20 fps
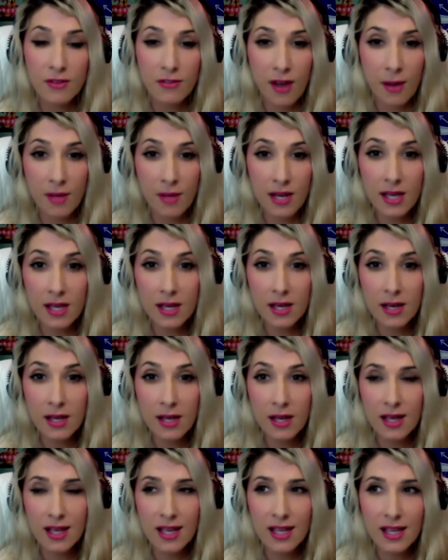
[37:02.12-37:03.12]
feminine
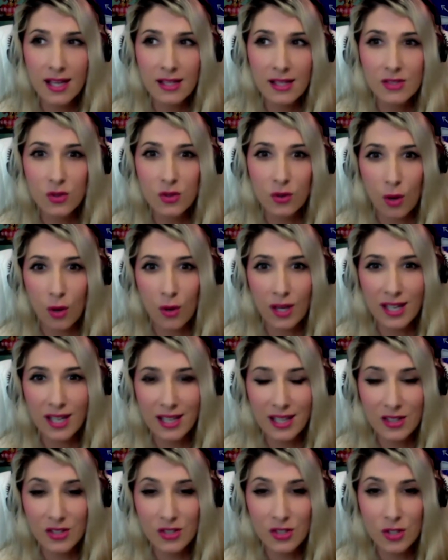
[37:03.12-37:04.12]
is growing
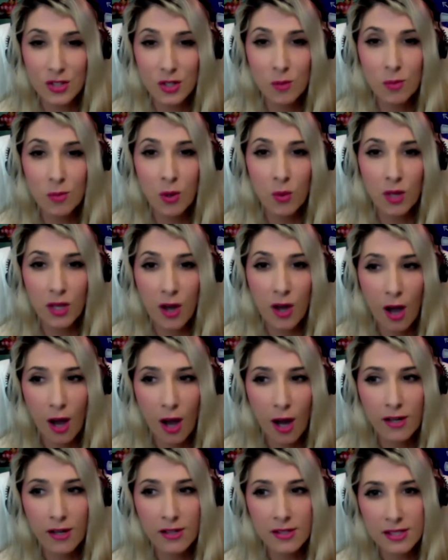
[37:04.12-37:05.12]
into, but we
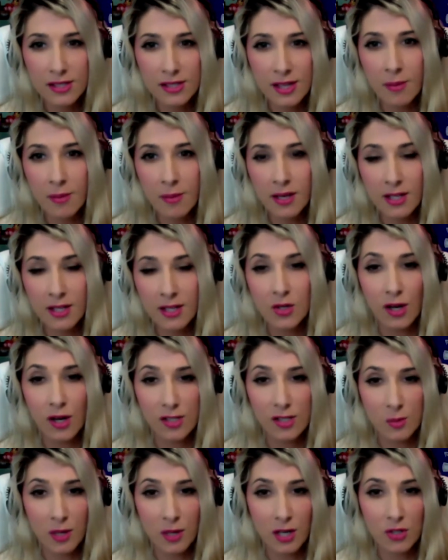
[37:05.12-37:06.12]
are stepping into our
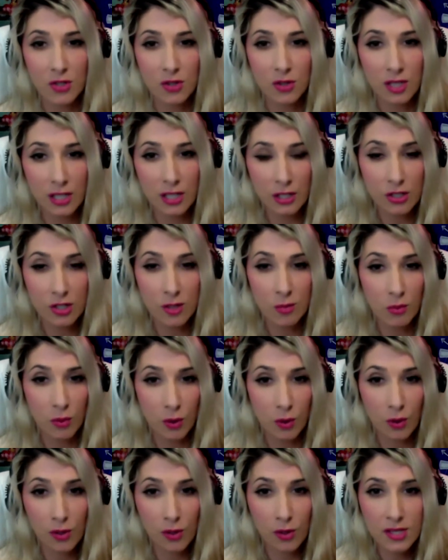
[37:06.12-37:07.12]
spiritual leadership
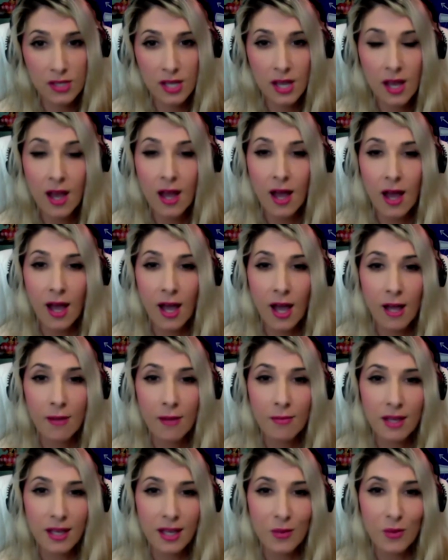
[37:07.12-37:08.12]
roles.
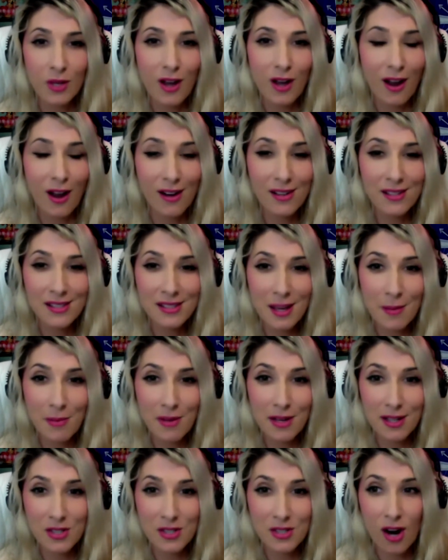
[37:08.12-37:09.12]
And we are stepping
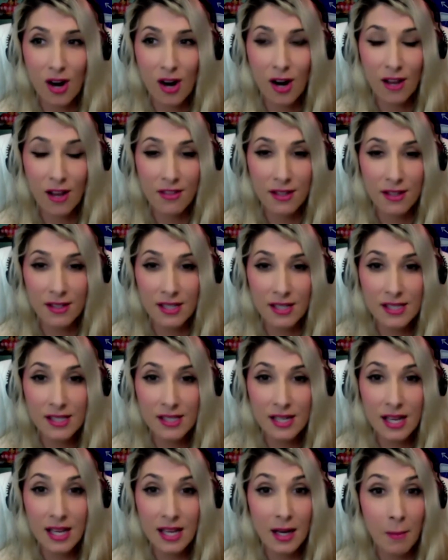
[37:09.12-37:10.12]
into our
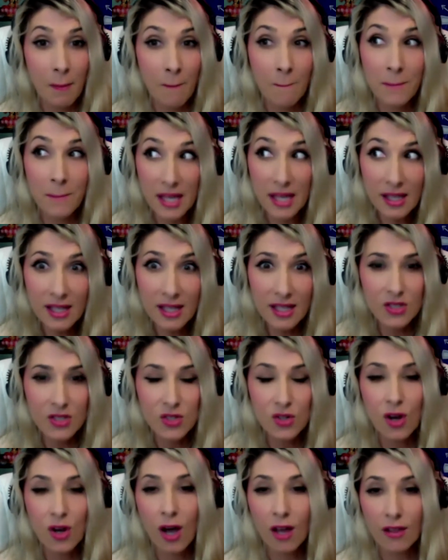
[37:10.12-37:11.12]
authenticity and ability to
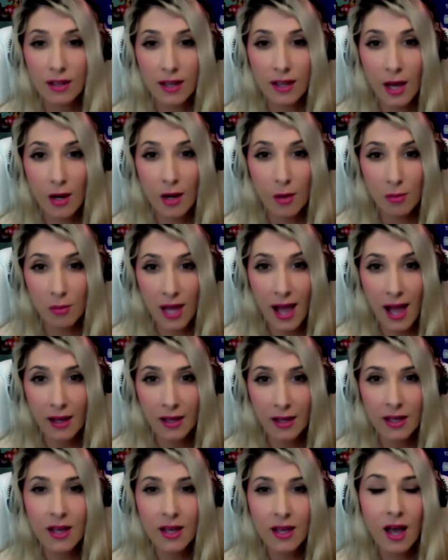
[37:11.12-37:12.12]
call the kettle black
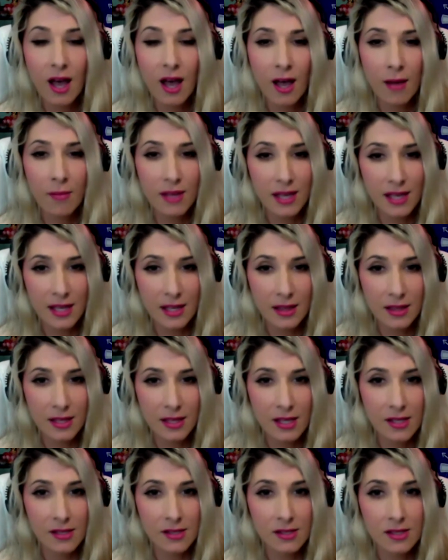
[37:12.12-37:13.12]
in
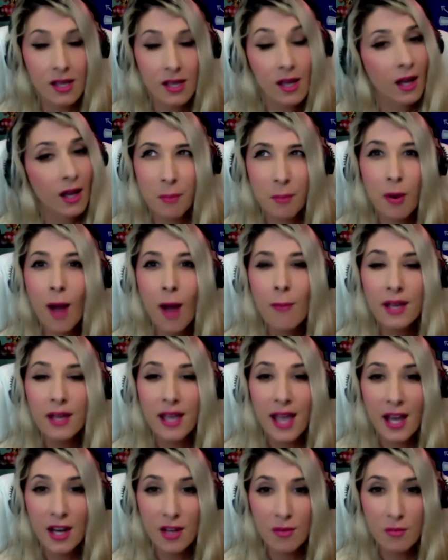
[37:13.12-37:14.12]
these
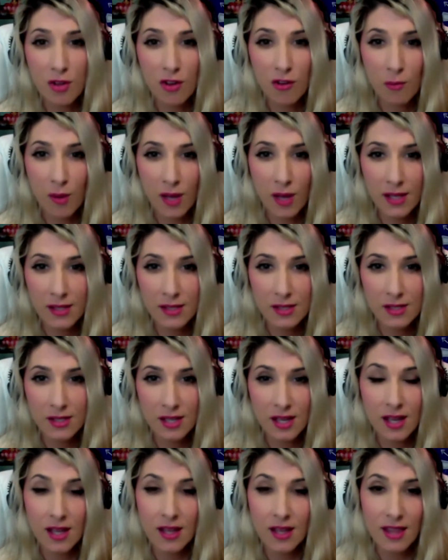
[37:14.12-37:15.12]
propaganda movements
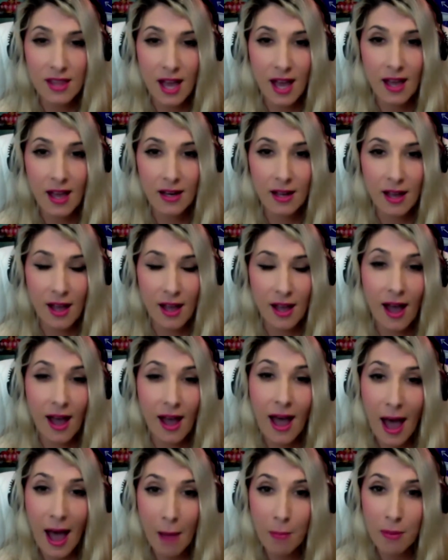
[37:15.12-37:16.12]
that
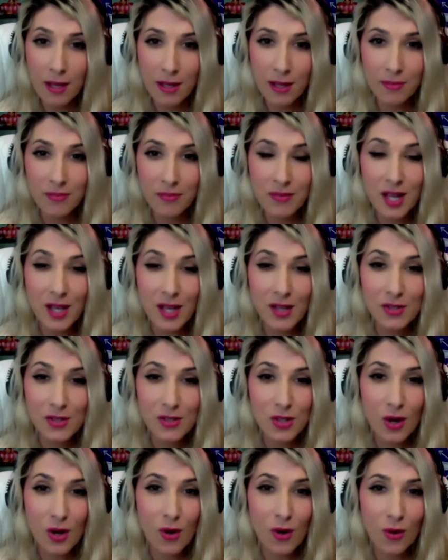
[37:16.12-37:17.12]
happen.
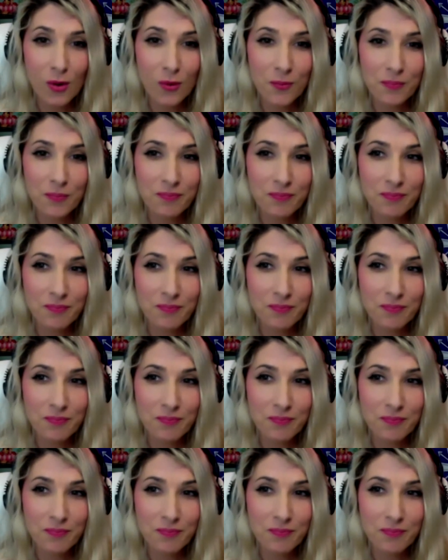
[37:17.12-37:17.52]
So